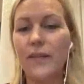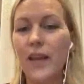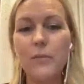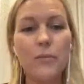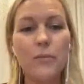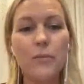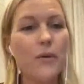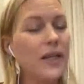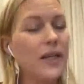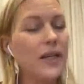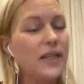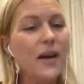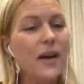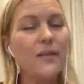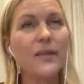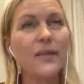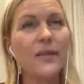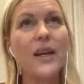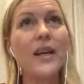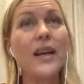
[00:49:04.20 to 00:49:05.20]
they break
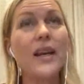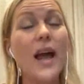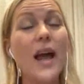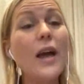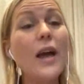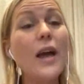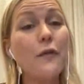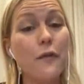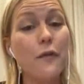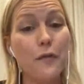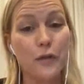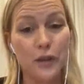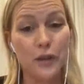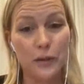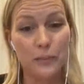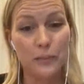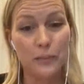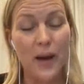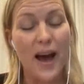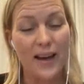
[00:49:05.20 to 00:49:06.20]
down. Their
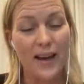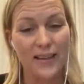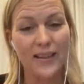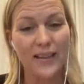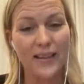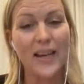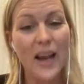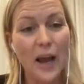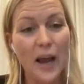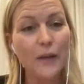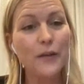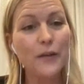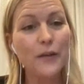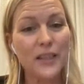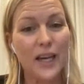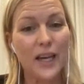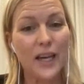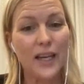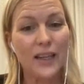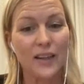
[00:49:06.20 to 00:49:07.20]
lifespan, their life
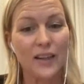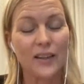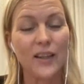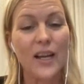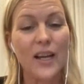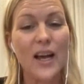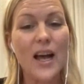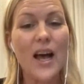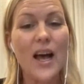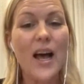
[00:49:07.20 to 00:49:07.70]
cycle